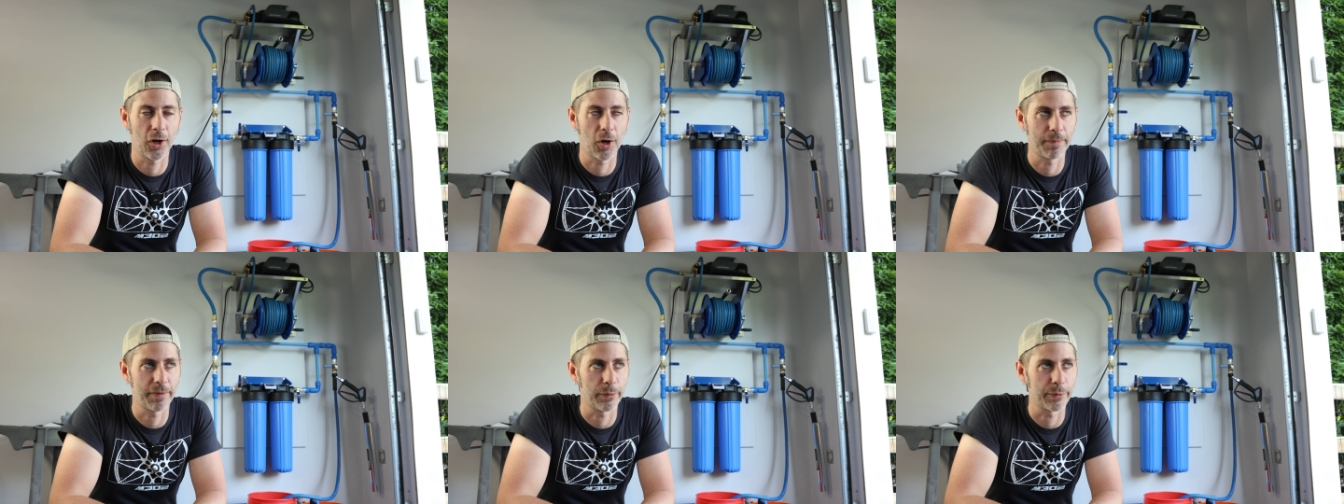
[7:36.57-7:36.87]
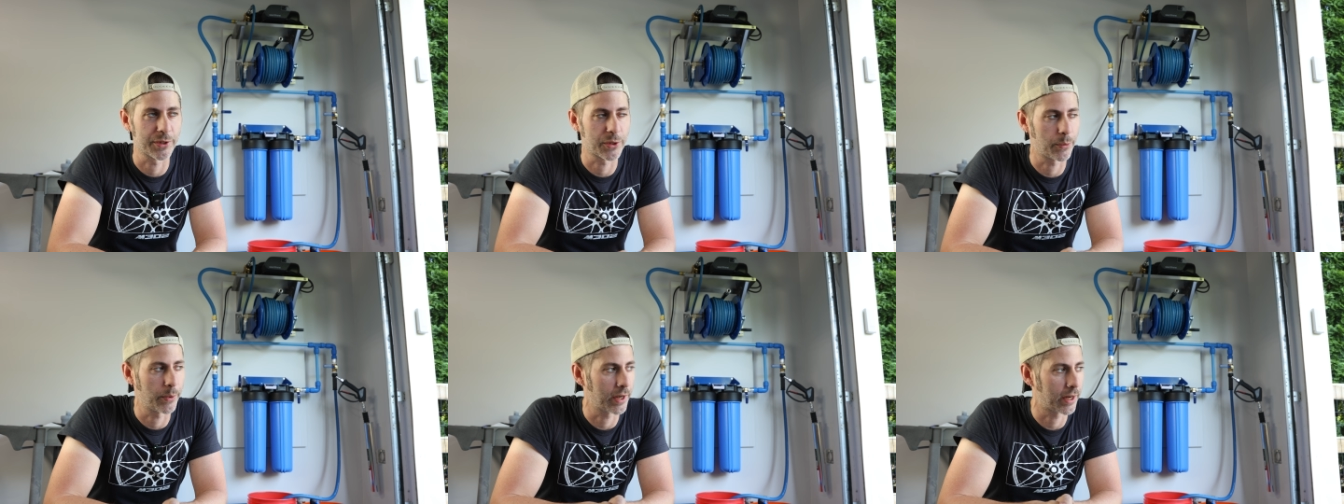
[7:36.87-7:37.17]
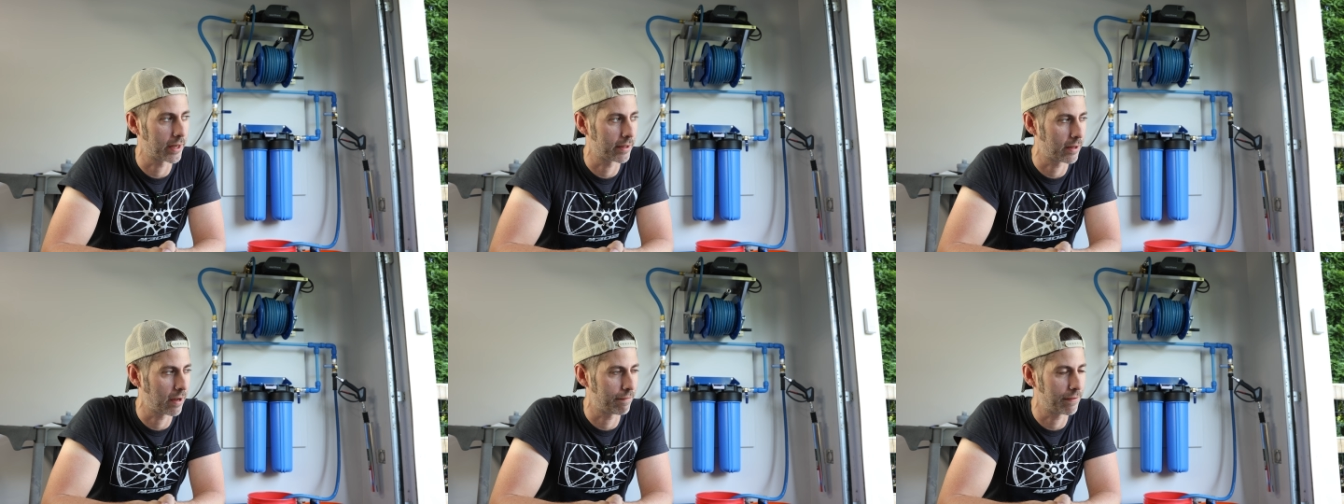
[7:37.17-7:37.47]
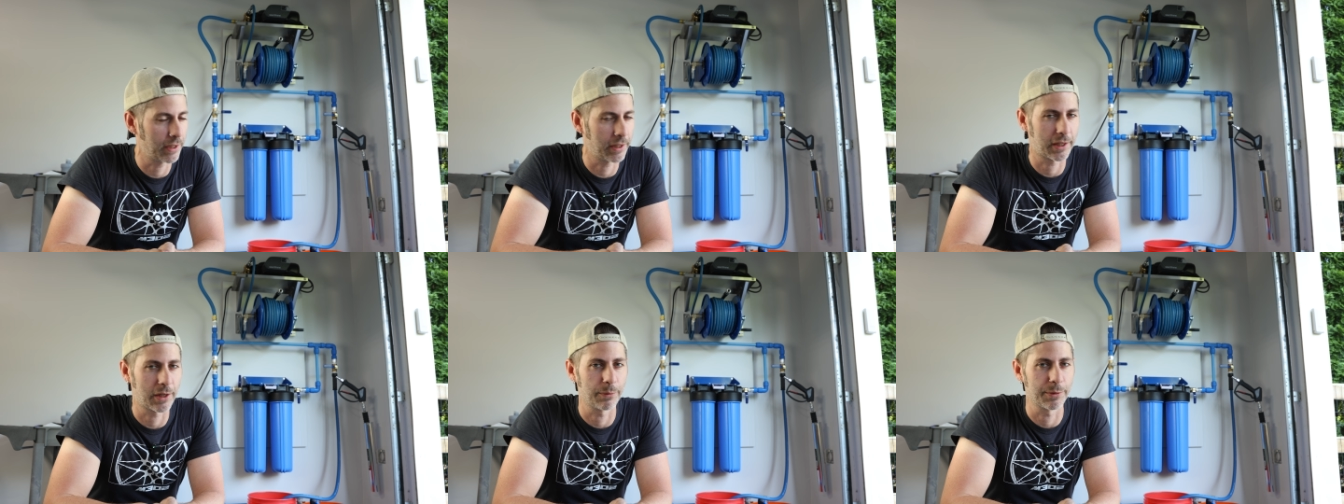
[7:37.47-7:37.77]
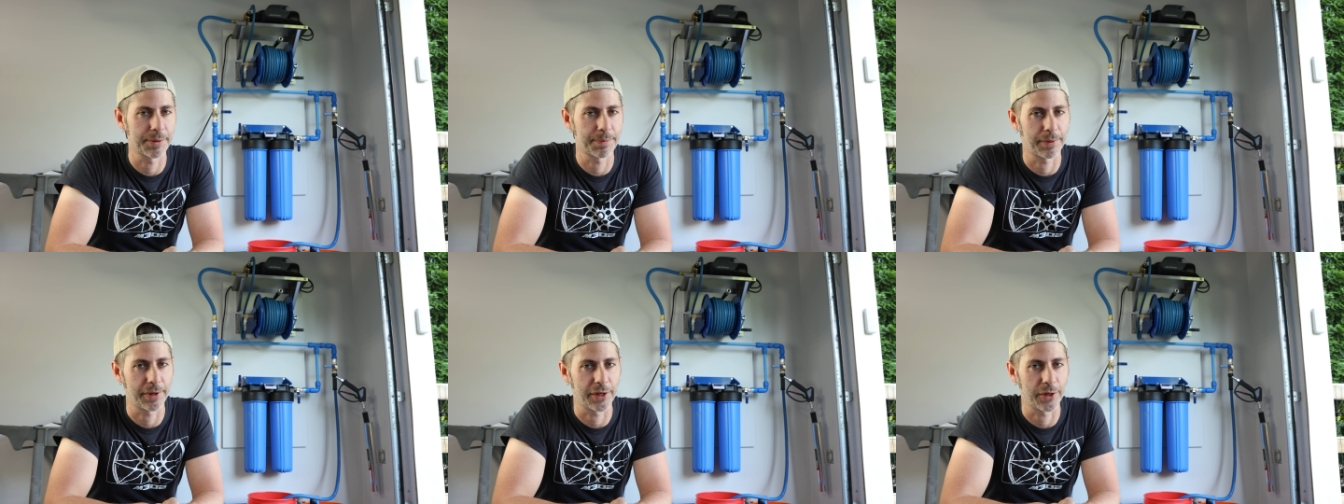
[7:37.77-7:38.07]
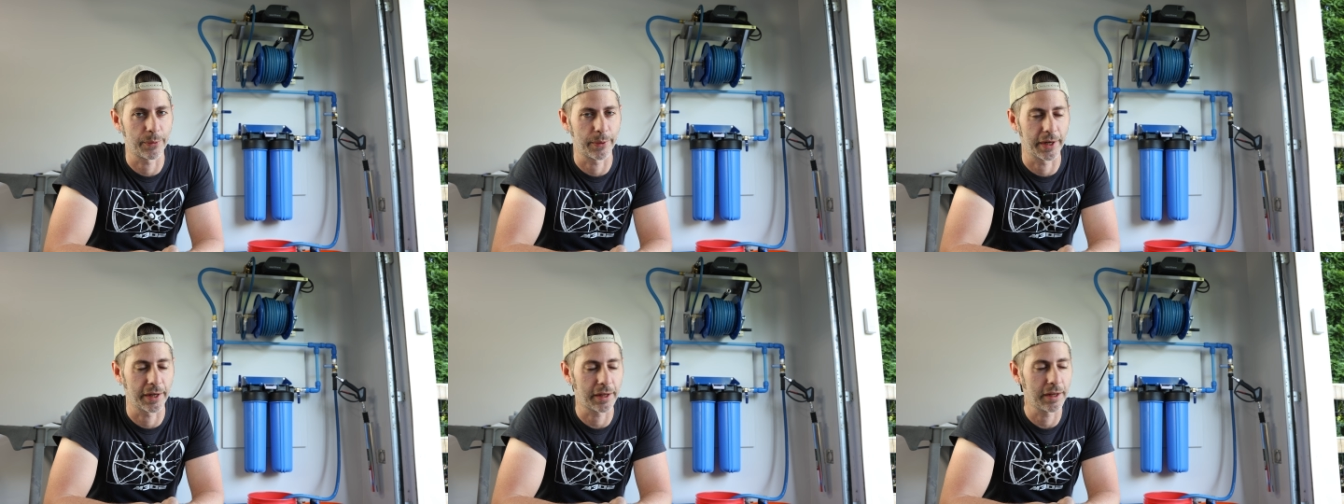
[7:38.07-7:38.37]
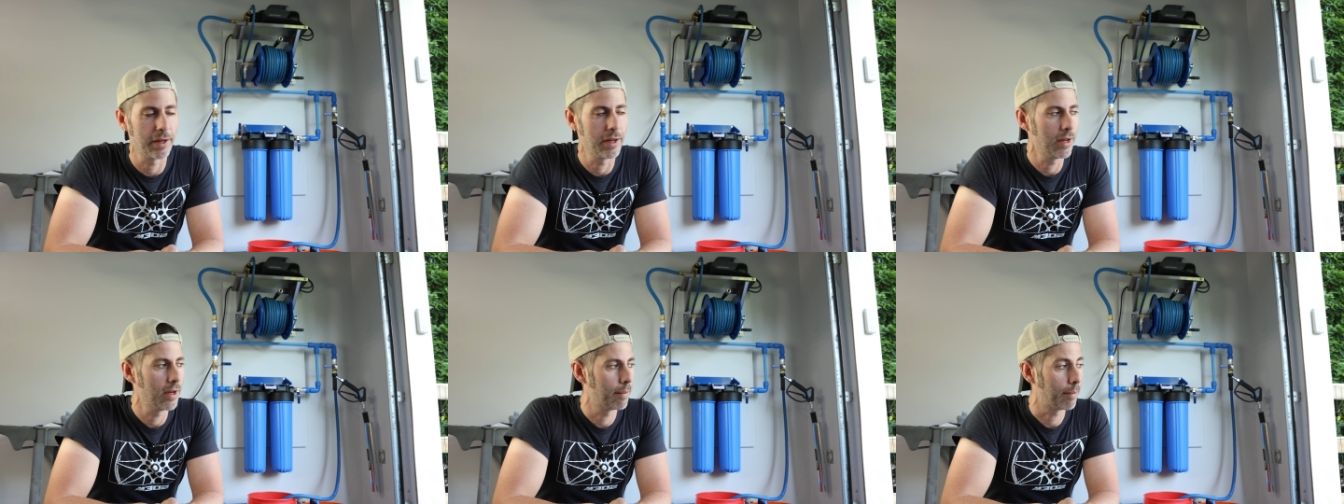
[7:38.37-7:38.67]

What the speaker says: I hope it was quick. I feel like it was pretty quick.